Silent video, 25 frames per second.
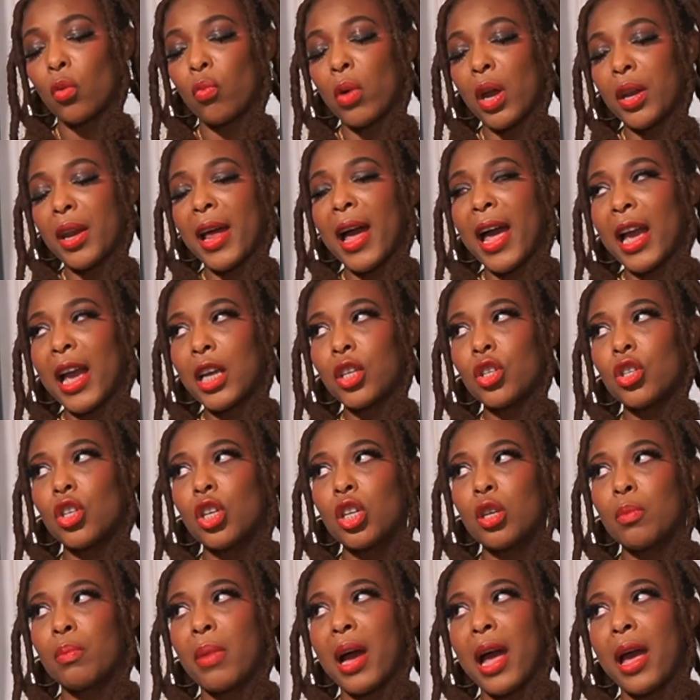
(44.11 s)
When I
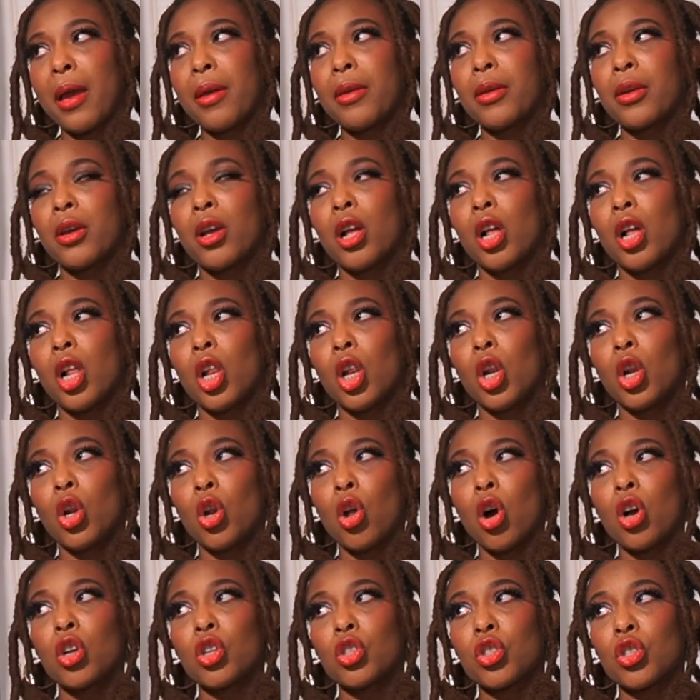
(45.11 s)
did my
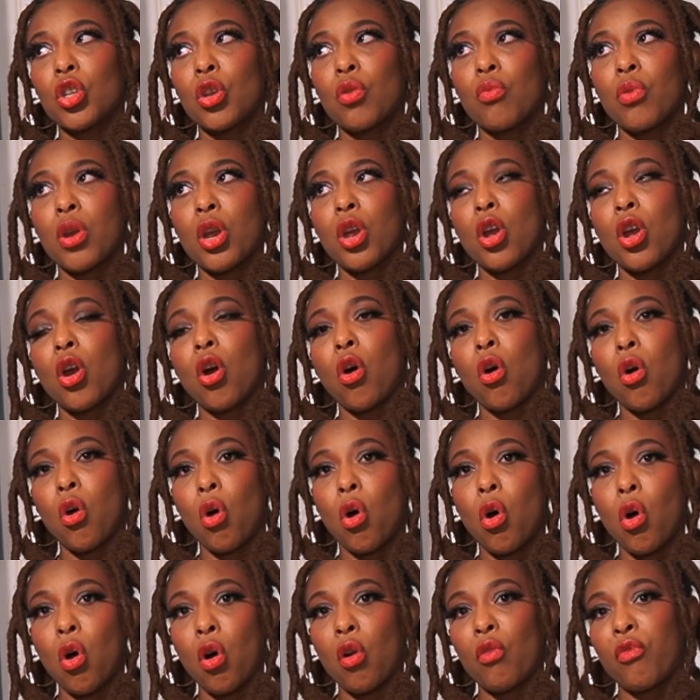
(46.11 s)
luxury
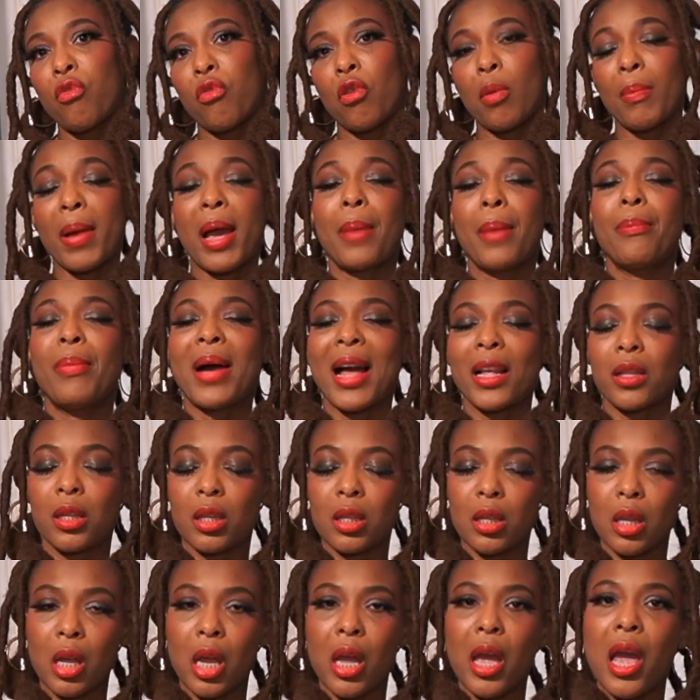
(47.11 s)
haul for my
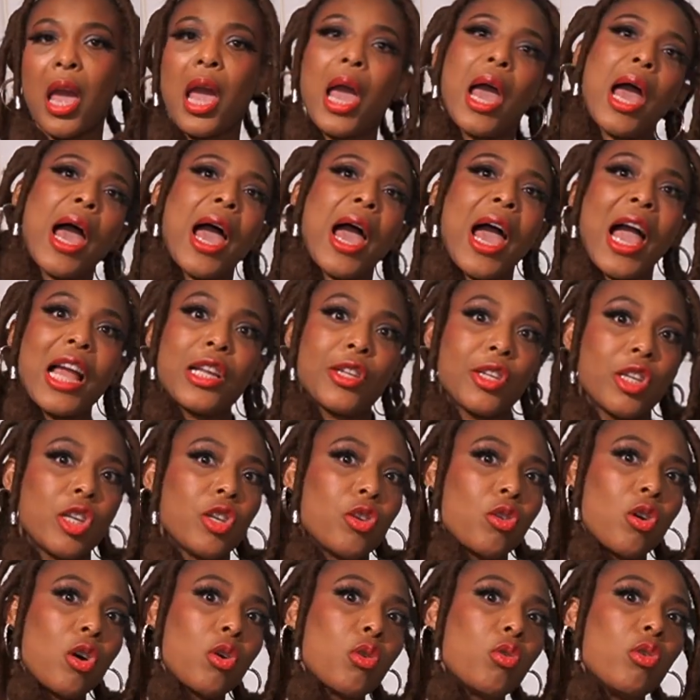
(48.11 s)
birthday, I did
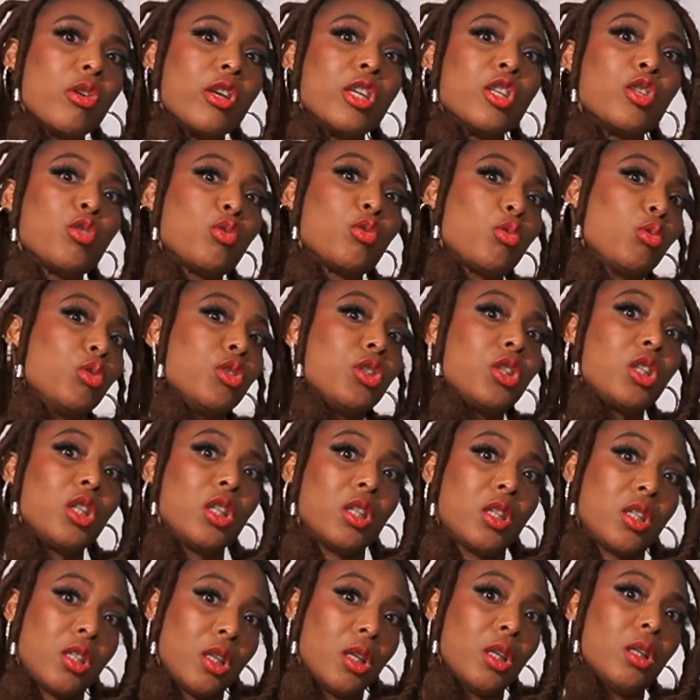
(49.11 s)
not go into
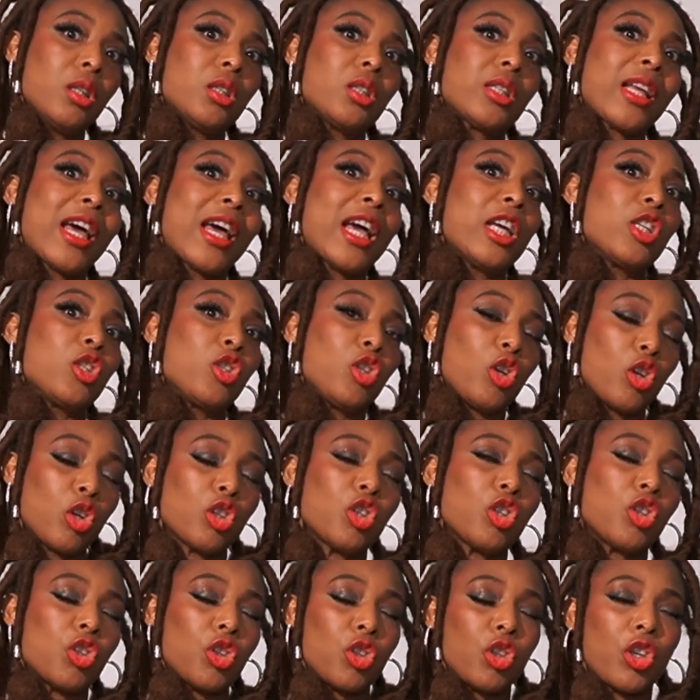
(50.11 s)
details. I
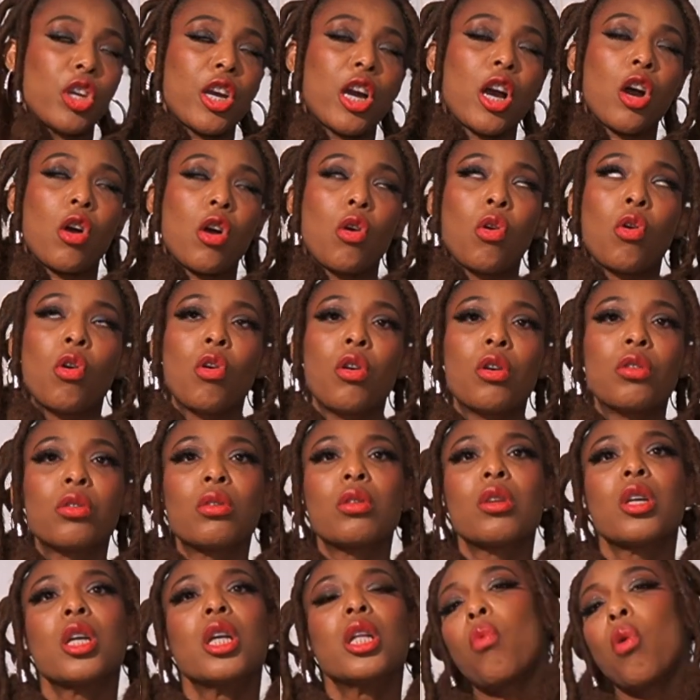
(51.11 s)
just share on
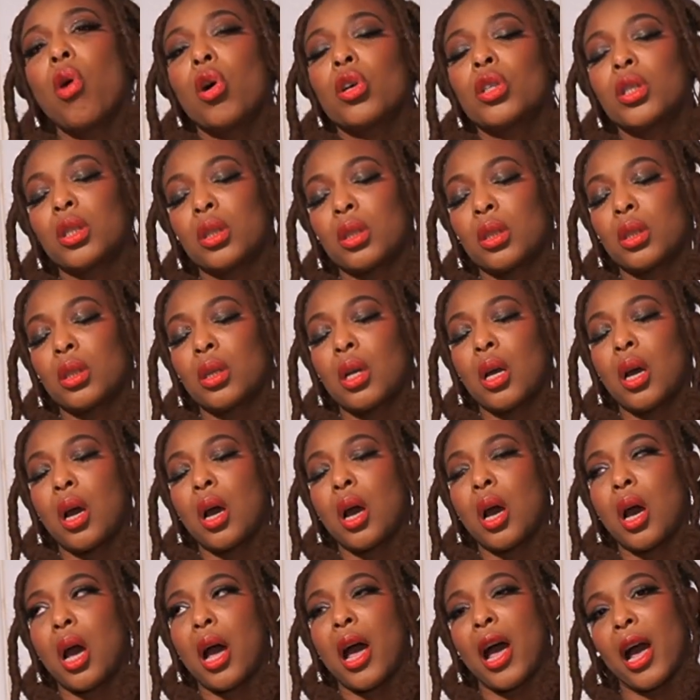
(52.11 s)
what
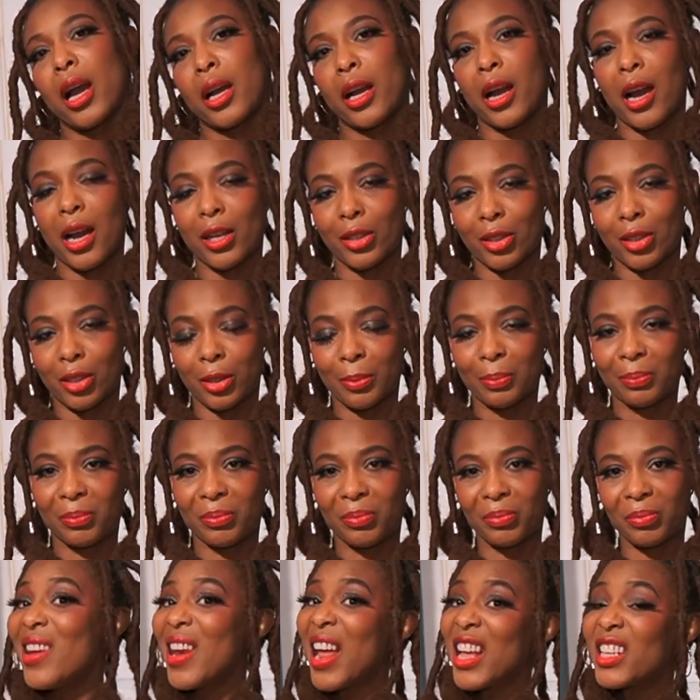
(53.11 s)
I got.
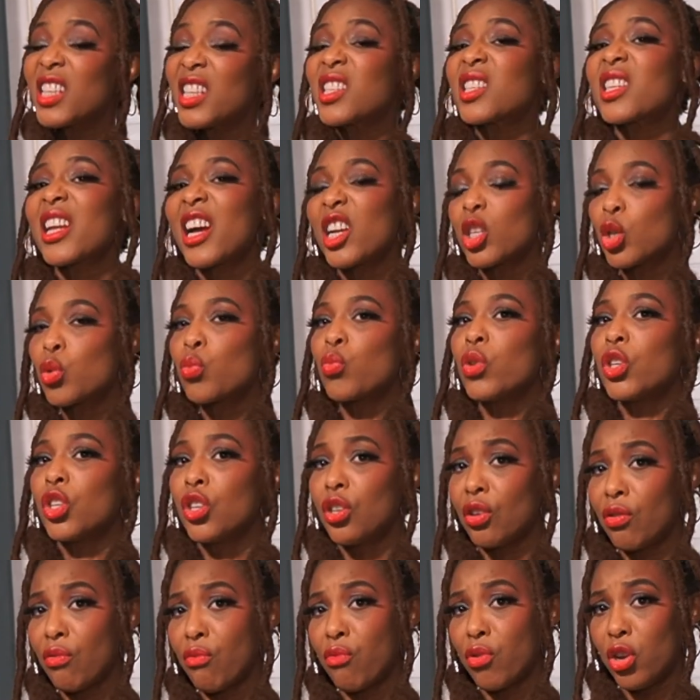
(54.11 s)
Let's start with
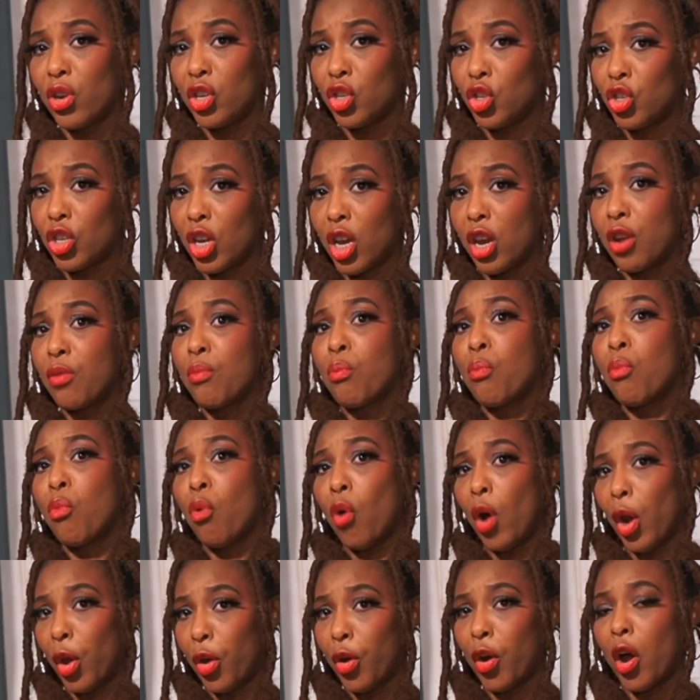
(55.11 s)
the Rejane
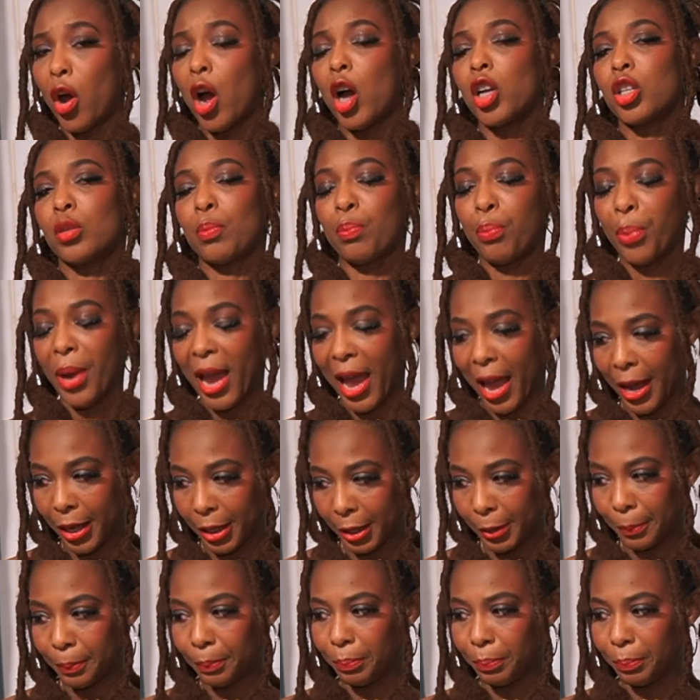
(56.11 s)
Moynat bag.